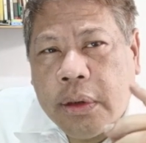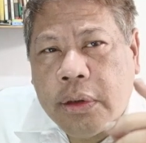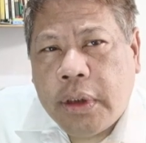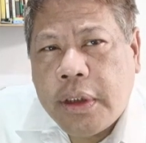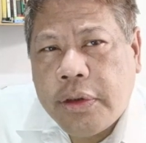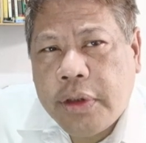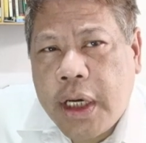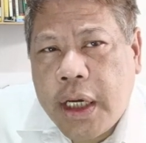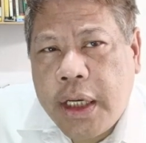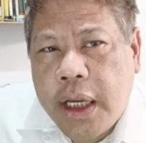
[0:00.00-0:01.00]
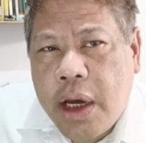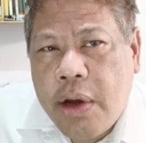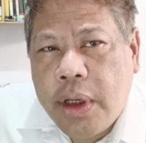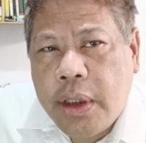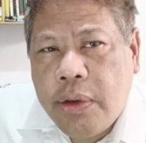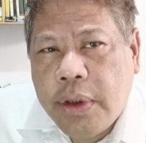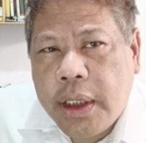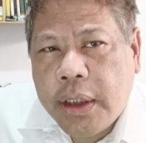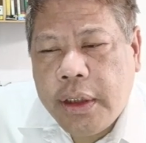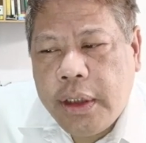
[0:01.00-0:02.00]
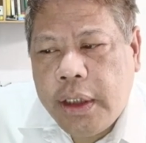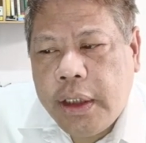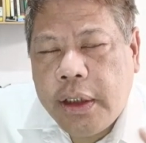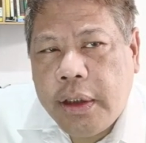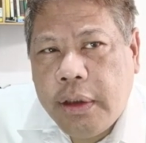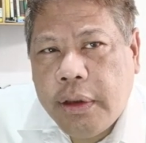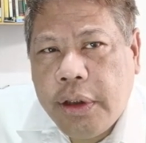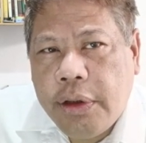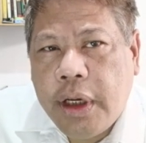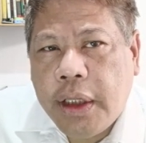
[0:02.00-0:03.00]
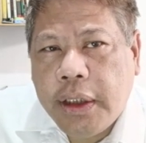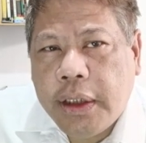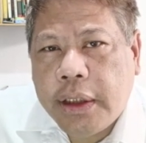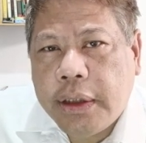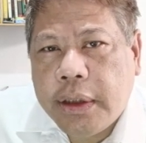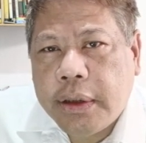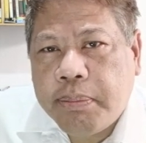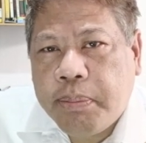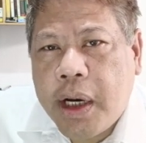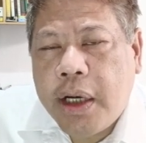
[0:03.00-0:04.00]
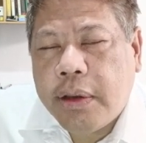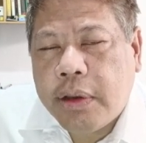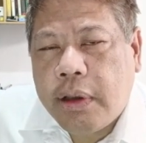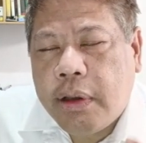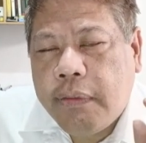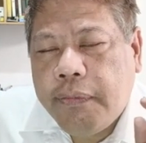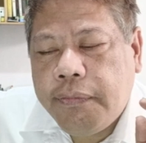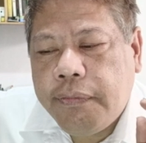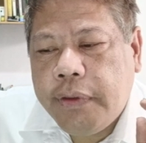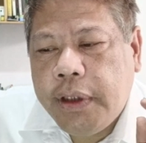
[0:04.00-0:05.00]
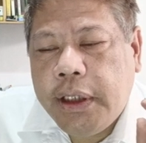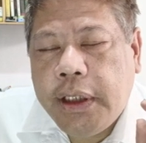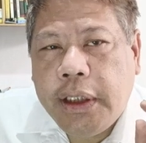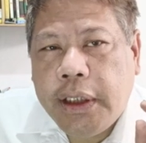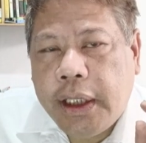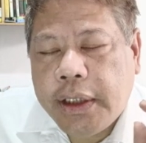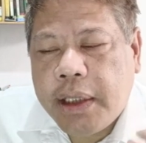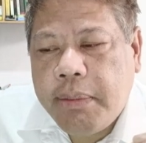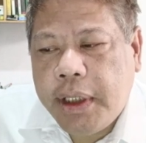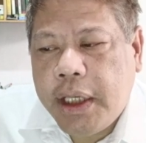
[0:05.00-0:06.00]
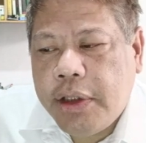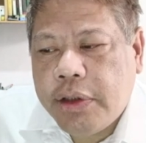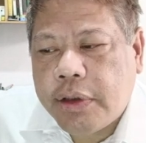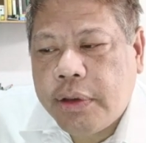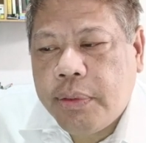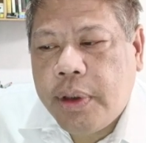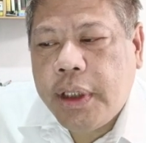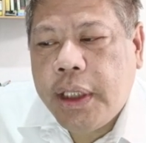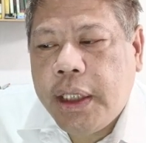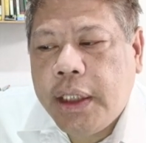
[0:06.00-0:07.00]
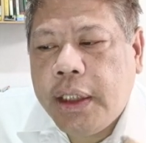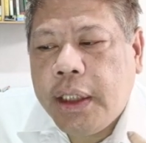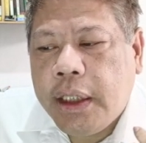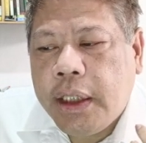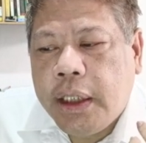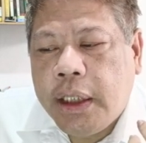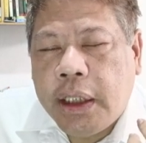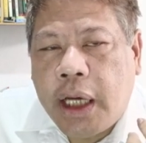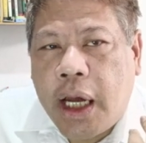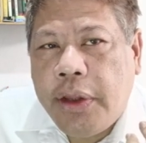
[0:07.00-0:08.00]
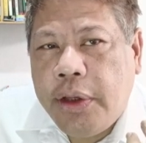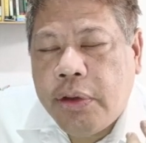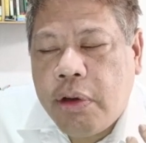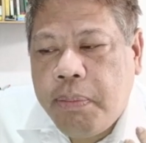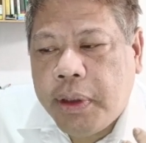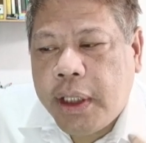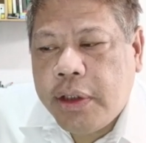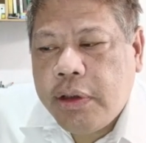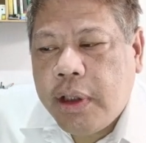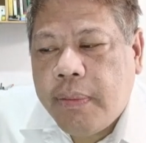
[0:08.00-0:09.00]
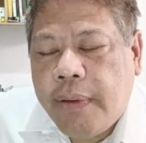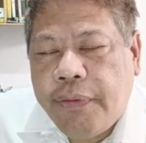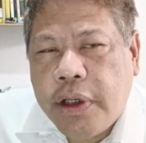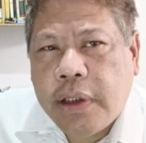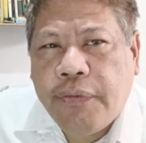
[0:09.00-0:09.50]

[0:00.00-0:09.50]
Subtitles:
So let's try now and look at the theoretical part of the examination, wherein under competence you have the first